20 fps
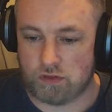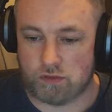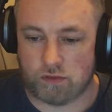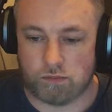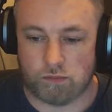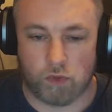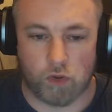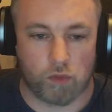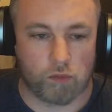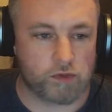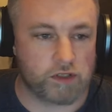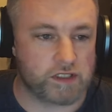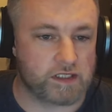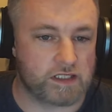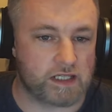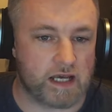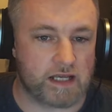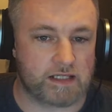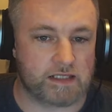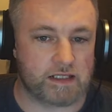Mowbray
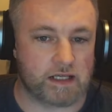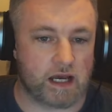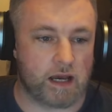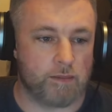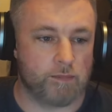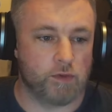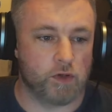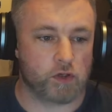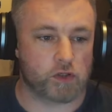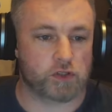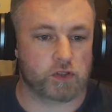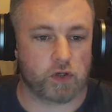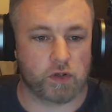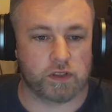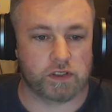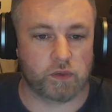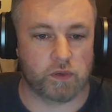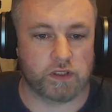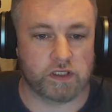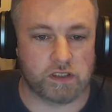said, "I'm not sure he's
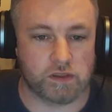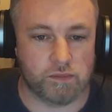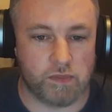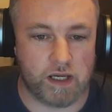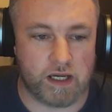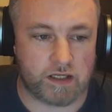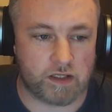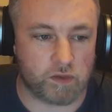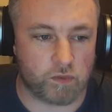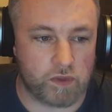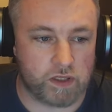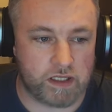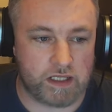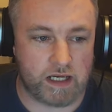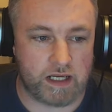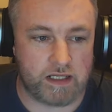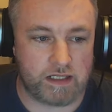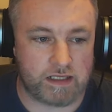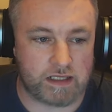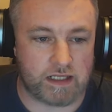going to make the
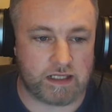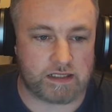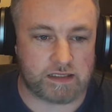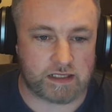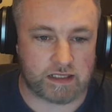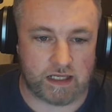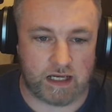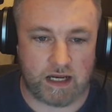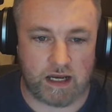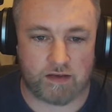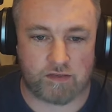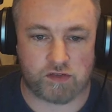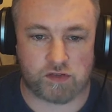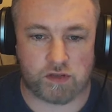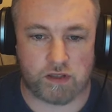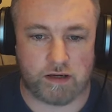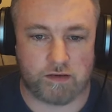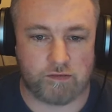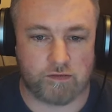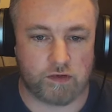weekend. It's a calf
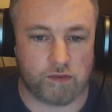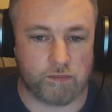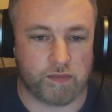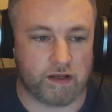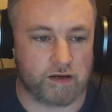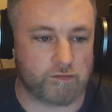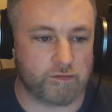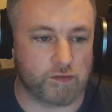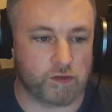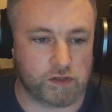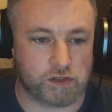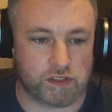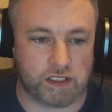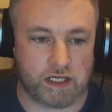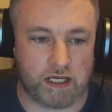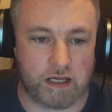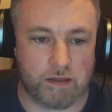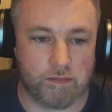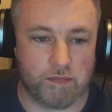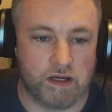strain from that first
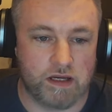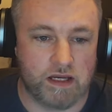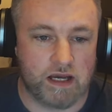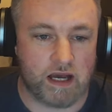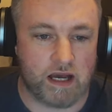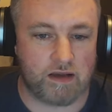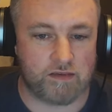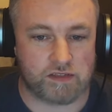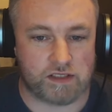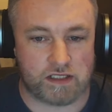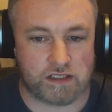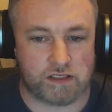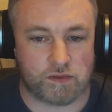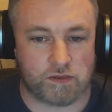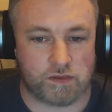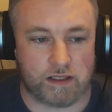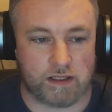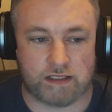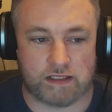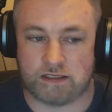game. I've said
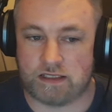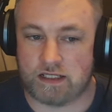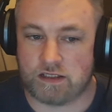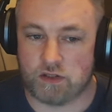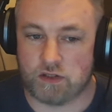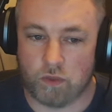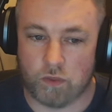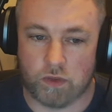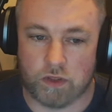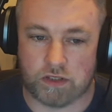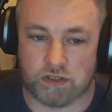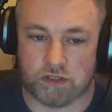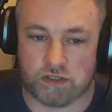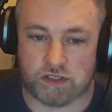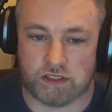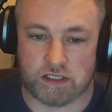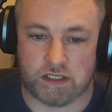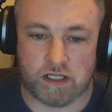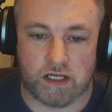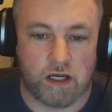to Alex, there's no
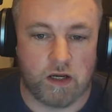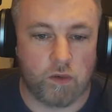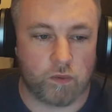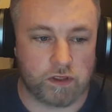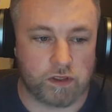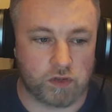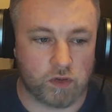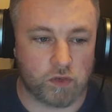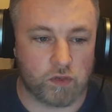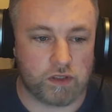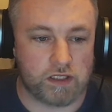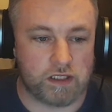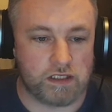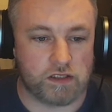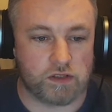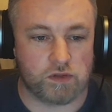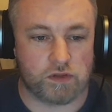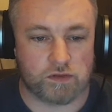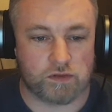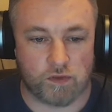urgency. We don't
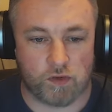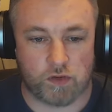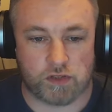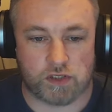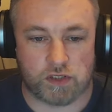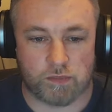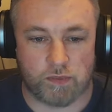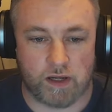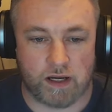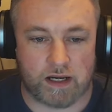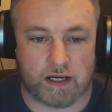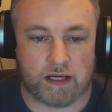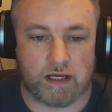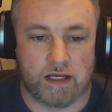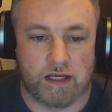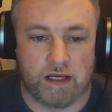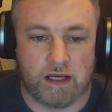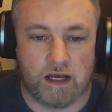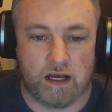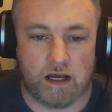need you to force you back.
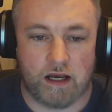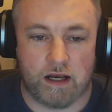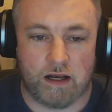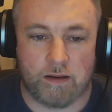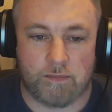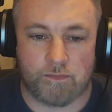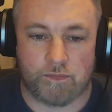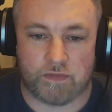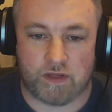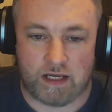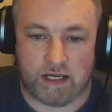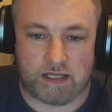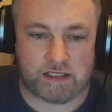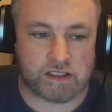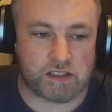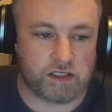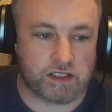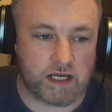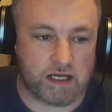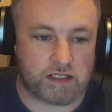
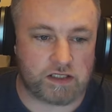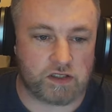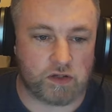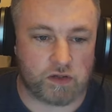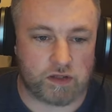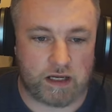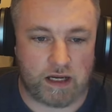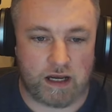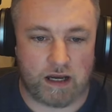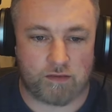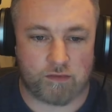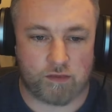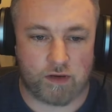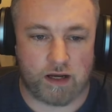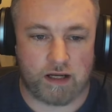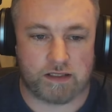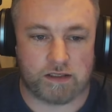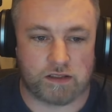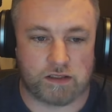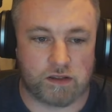Let's get your calf
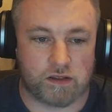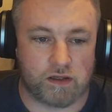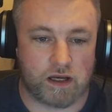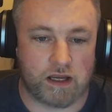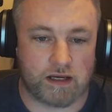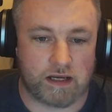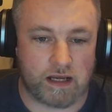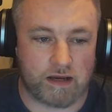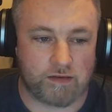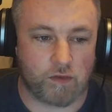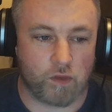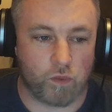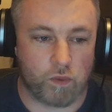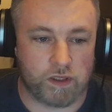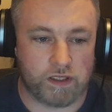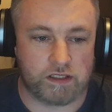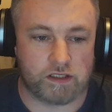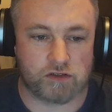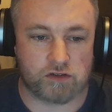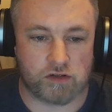right and have a
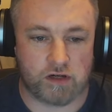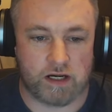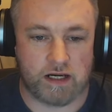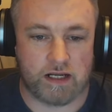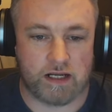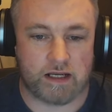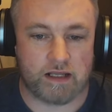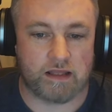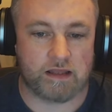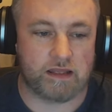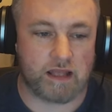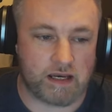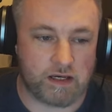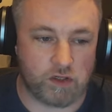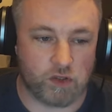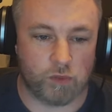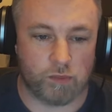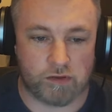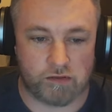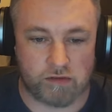week's training. Then
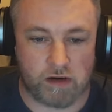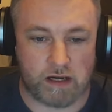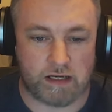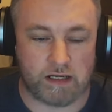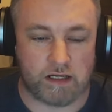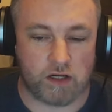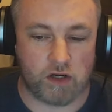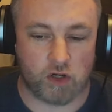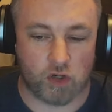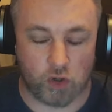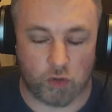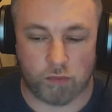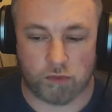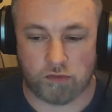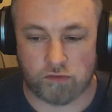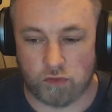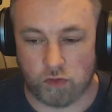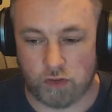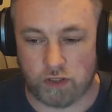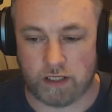you'll be ready and up and
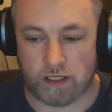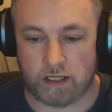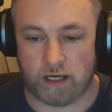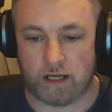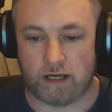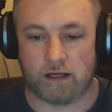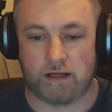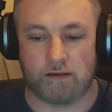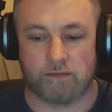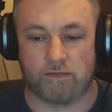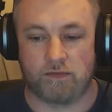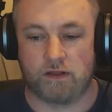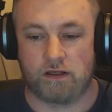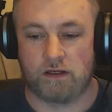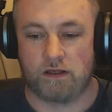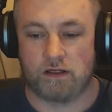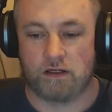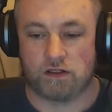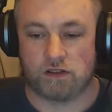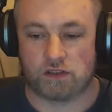running again."
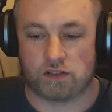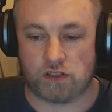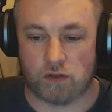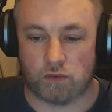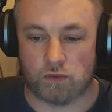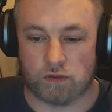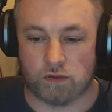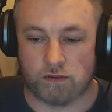So,